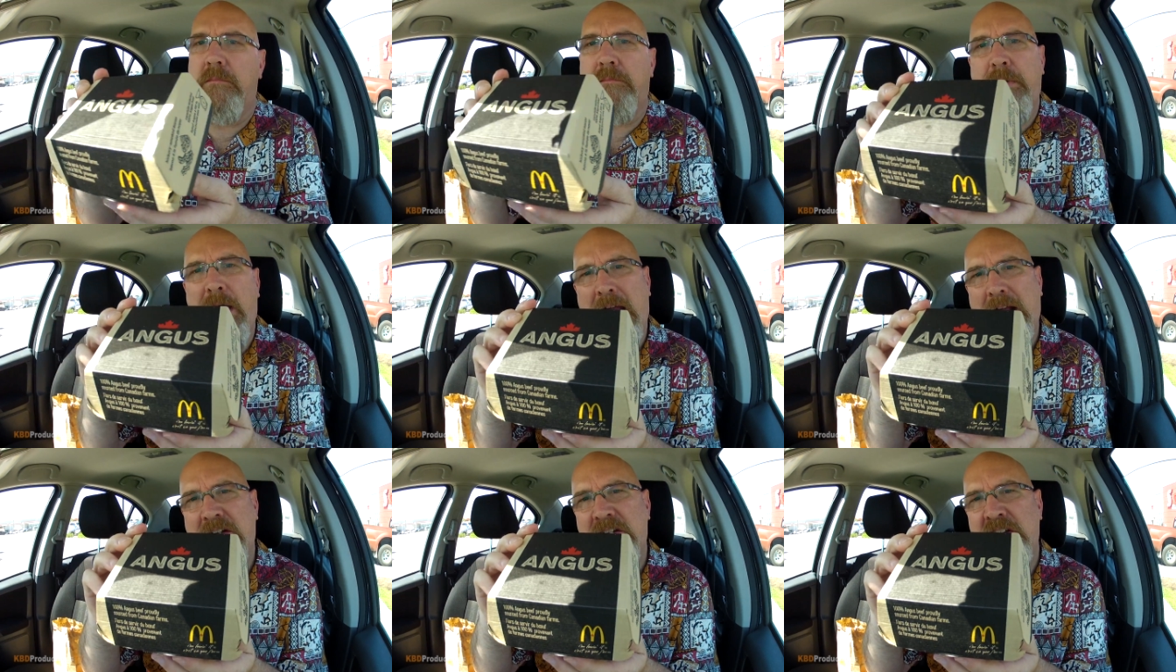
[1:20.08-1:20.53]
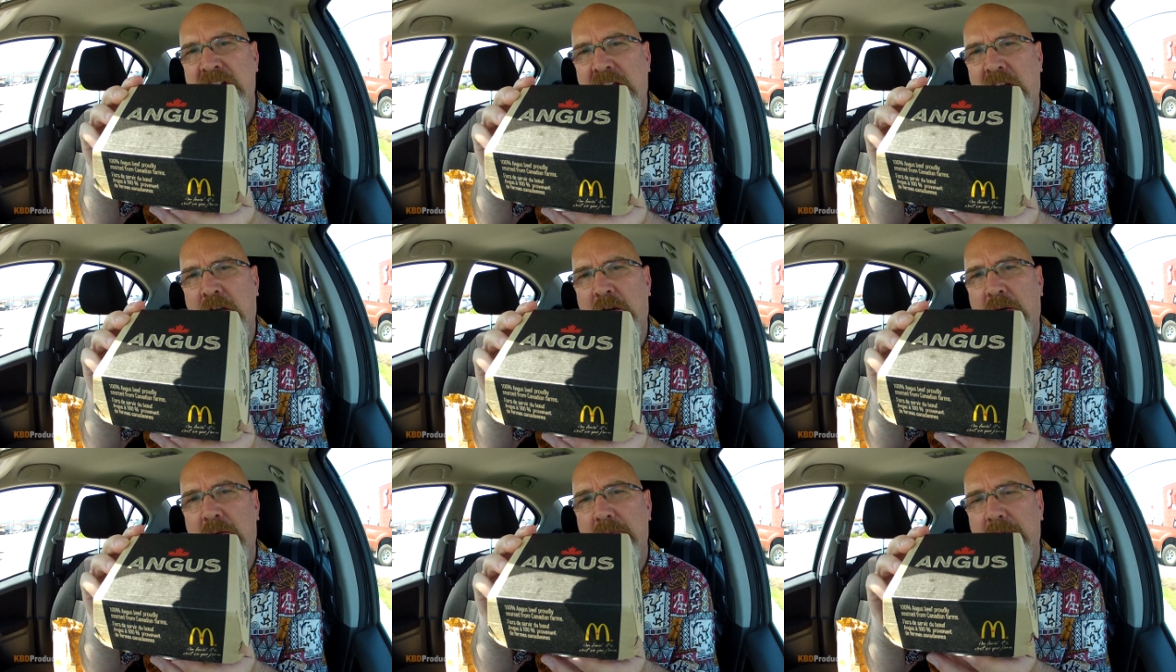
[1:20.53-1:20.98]
Back to
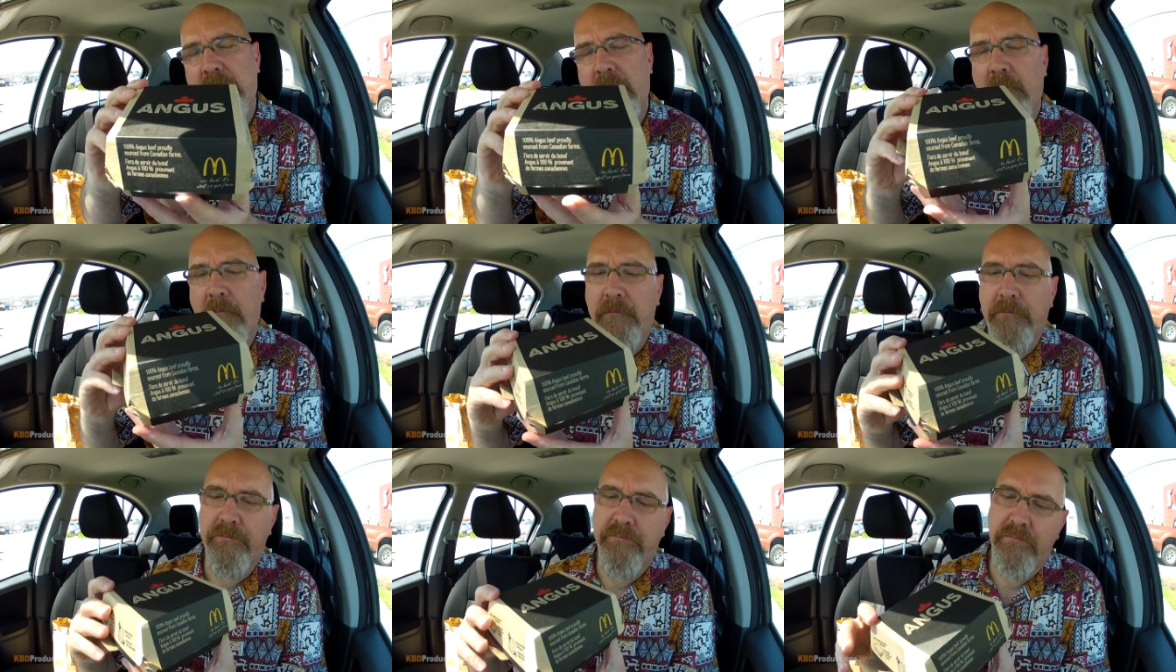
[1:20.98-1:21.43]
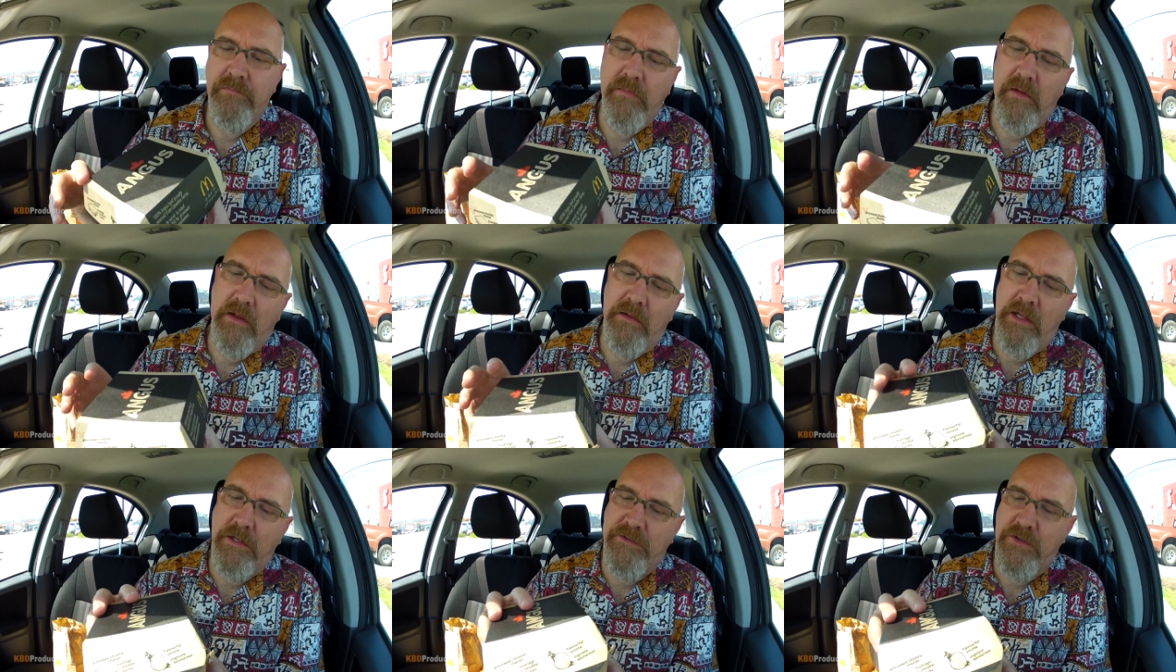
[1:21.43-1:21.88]
you.
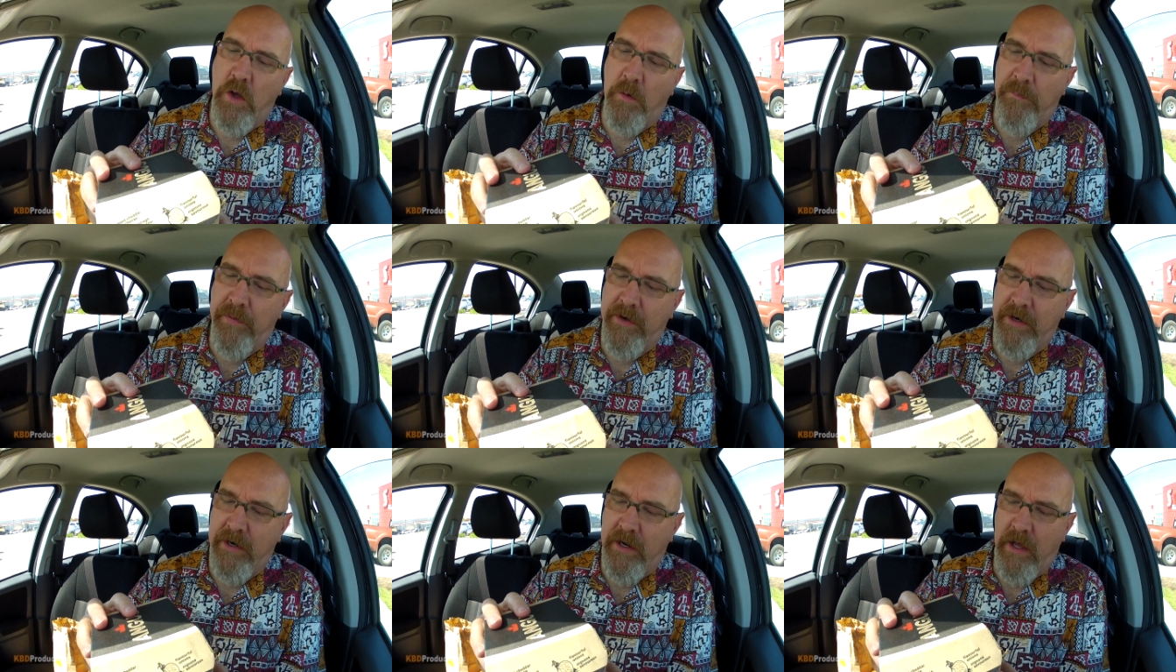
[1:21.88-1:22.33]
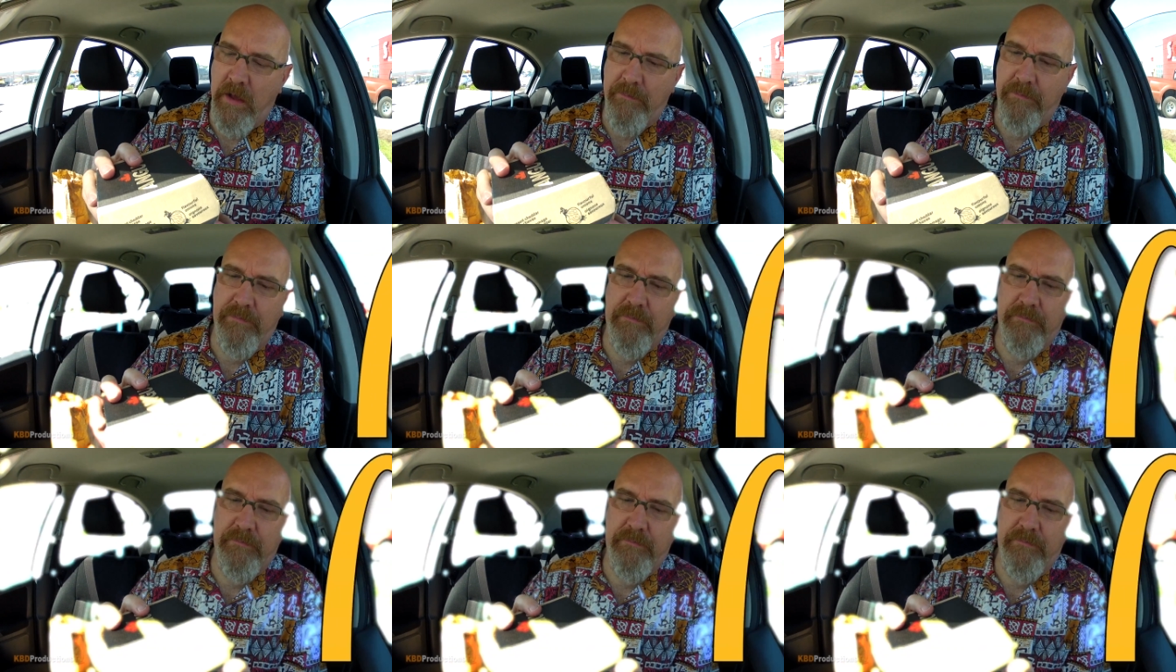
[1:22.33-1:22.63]
Let's open it up.